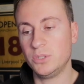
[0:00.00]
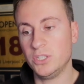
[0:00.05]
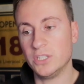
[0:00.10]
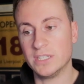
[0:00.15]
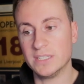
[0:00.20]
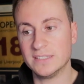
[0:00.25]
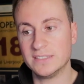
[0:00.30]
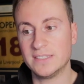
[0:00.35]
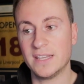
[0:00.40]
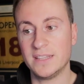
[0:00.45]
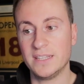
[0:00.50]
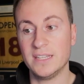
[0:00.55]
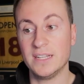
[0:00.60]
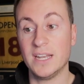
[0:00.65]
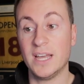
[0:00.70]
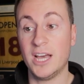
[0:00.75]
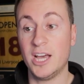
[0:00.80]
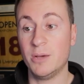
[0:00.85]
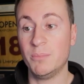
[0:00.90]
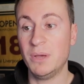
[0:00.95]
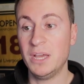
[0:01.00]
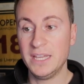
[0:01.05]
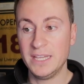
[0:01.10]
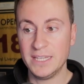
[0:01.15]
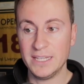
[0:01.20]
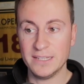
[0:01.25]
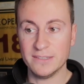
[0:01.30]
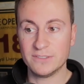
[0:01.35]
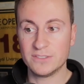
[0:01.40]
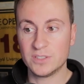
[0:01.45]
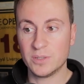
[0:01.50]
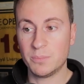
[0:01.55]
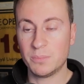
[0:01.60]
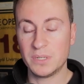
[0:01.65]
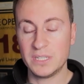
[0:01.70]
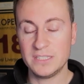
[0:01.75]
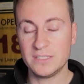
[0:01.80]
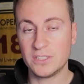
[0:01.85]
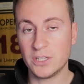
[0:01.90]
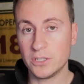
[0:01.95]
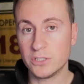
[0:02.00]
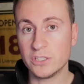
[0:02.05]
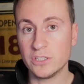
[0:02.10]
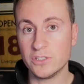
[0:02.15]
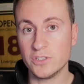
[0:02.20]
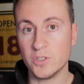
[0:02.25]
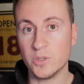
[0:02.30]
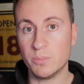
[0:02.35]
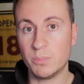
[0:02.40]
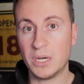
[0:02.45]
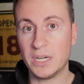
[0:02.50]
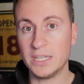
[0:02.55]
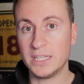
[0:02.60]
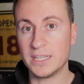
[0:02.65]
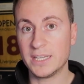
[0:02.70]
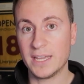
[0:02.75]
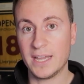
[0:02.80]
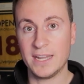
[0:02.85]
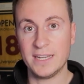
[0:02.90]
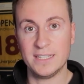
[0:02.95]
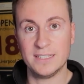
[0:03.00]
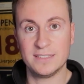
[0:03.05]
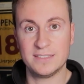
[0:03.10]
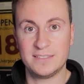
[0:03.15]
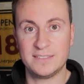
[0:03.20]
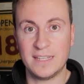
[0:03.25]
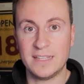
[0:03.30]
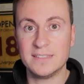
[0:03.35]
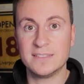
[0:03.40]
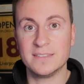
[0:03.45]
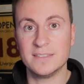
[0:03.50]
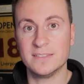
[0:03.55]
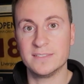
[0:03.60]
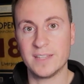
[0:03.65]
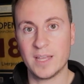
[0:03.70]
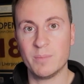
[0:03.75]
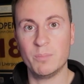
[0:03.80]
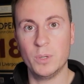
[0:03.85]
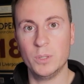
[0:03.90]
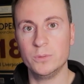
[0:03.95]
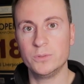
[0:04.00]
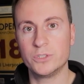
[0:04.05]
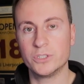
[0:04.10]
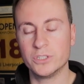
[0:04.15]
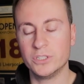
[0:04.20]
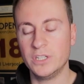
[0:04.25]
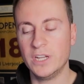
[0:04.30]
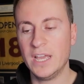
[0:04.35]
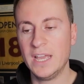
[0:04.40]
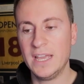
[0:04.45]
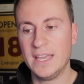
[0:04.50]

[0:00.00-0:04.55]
you can set the alarm. If somebody touches your bike and it senses that motion,